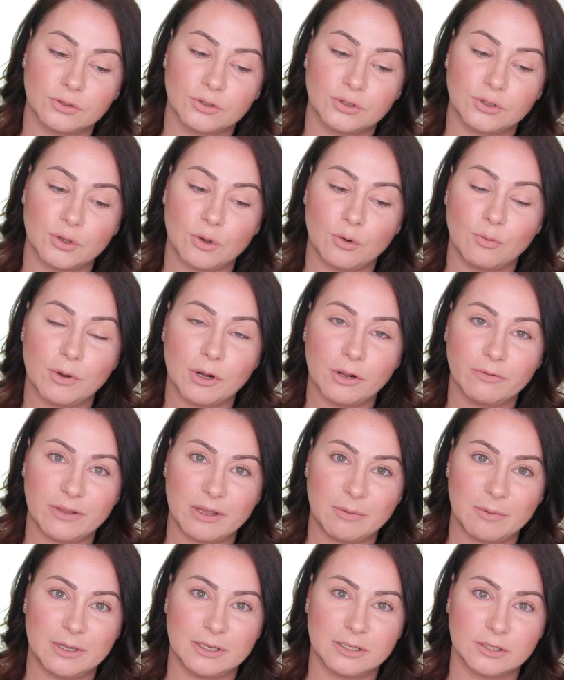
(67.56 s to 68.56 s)
So one of
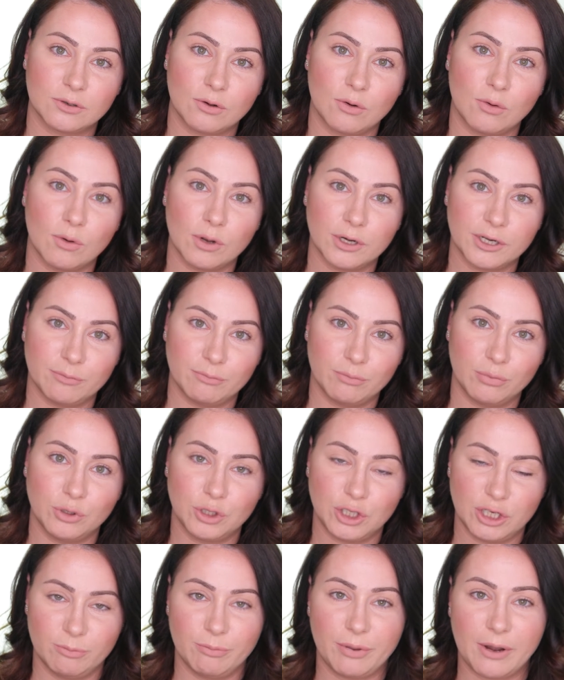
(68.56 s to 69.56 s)
them is called
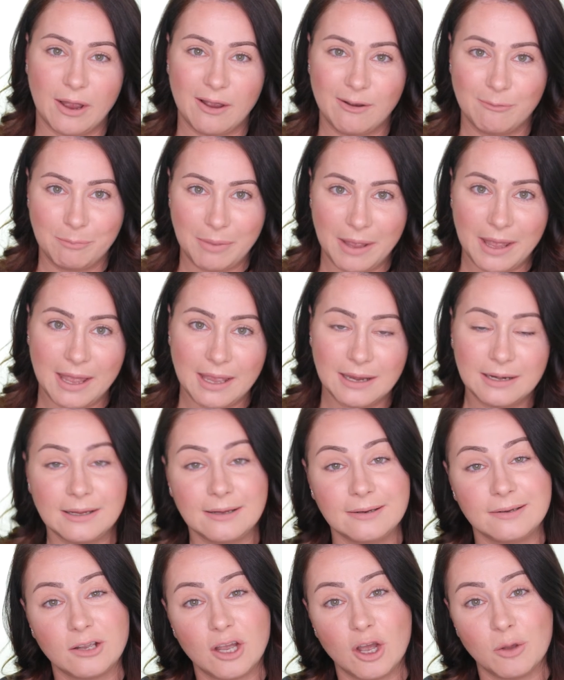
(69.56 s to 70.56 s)
Bushy Brow Pen.
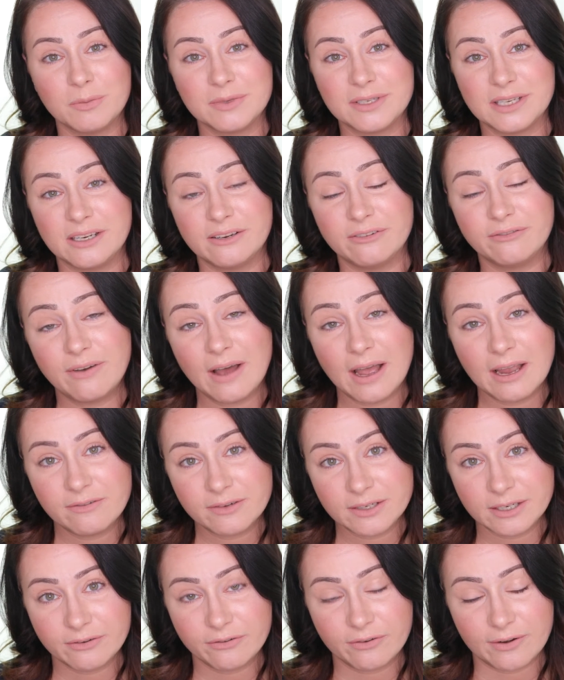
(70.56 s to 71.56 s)
It comes in 5
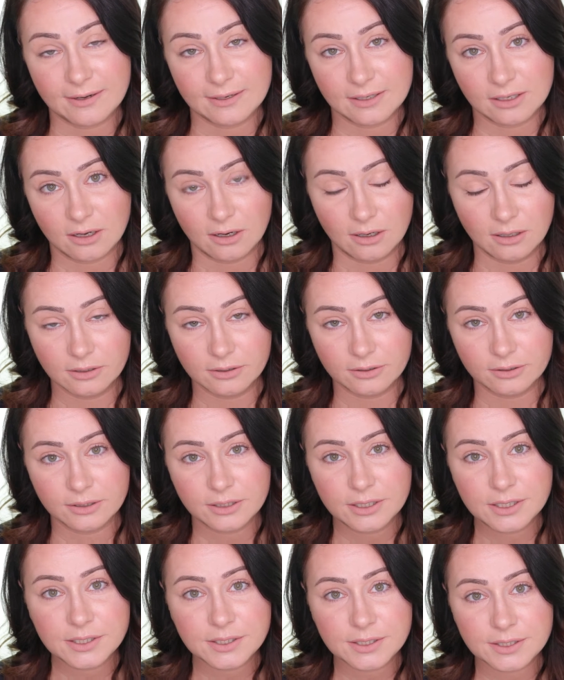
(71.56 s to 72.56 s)
different
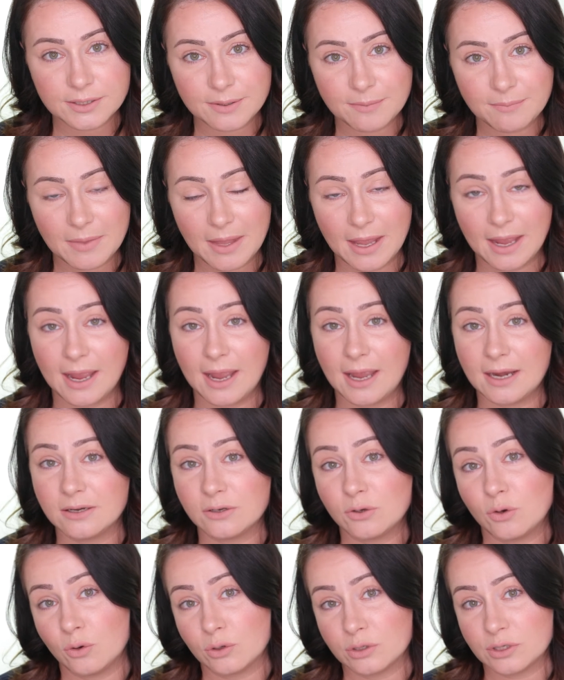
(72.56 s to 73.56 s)
colors and
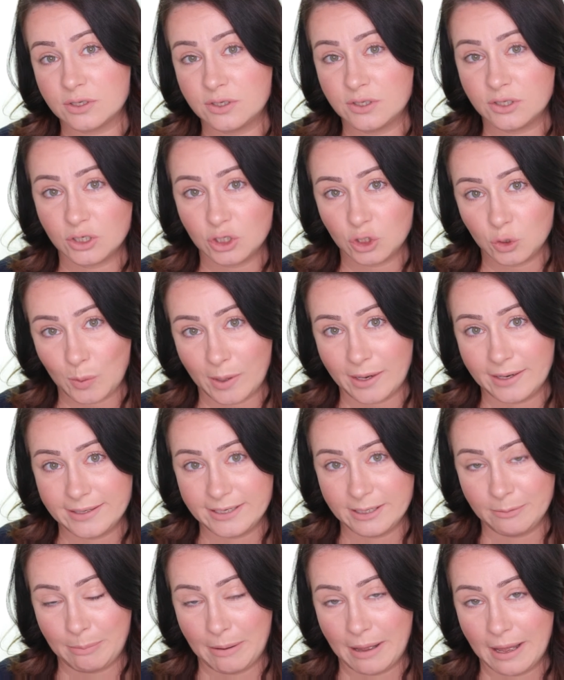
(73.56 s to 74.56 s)
costs
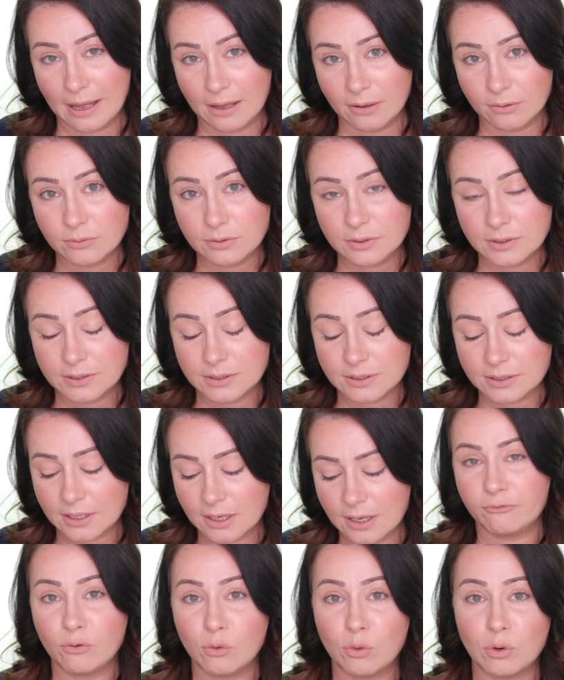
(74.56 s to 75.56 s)
£20
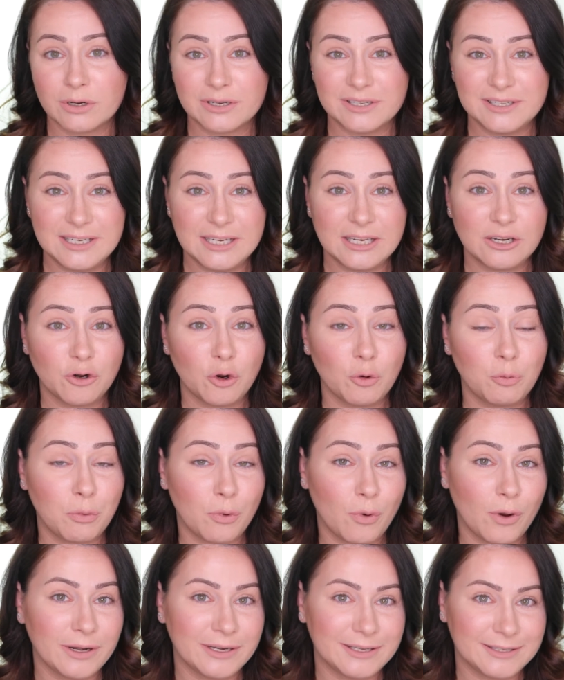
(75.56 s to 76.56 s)
for
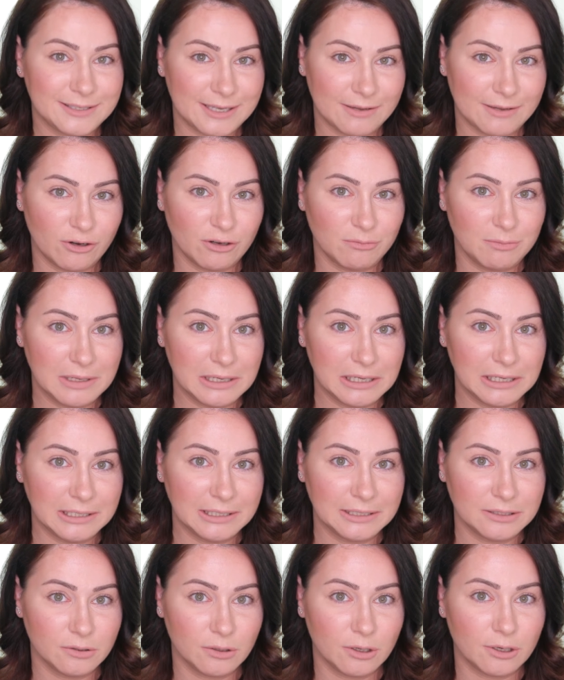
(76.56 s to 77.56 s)
0.7
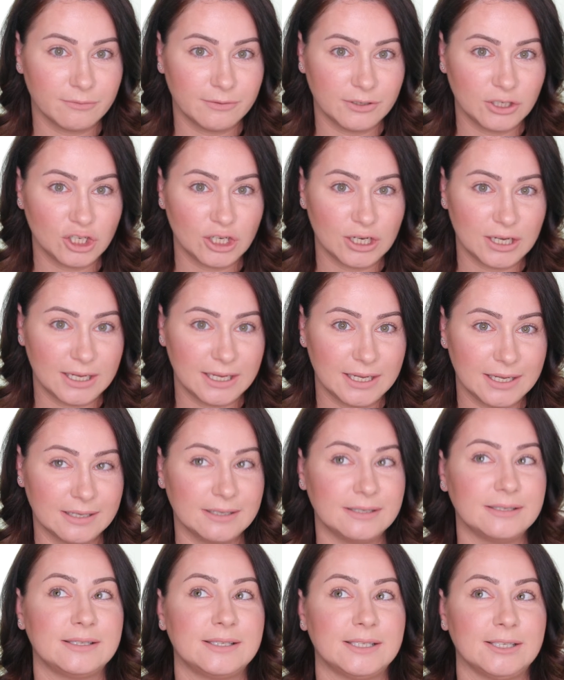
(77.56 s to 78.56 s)
milliliter, which
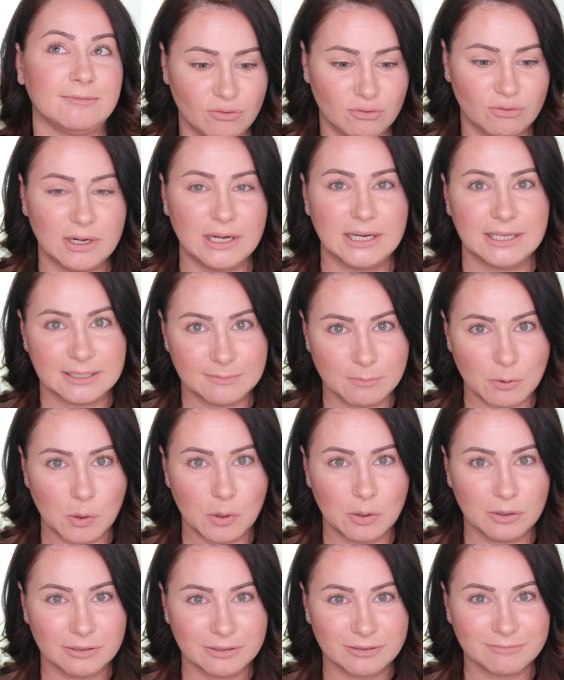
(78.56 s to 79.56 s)
is really
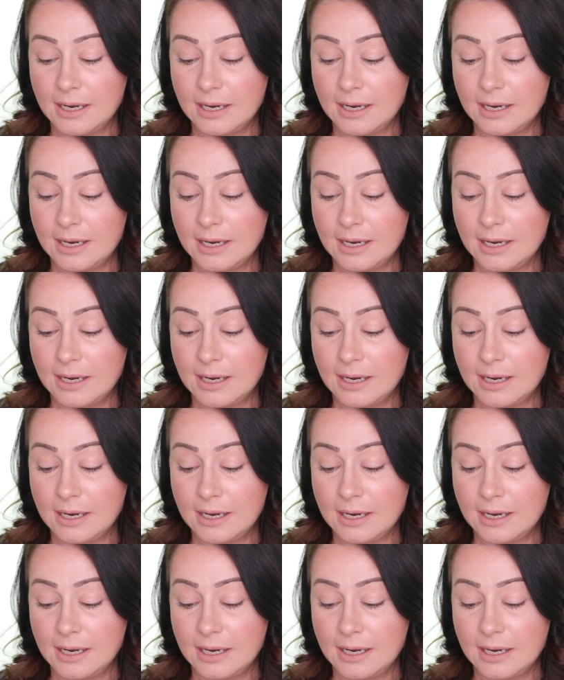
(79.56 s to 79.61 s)
small.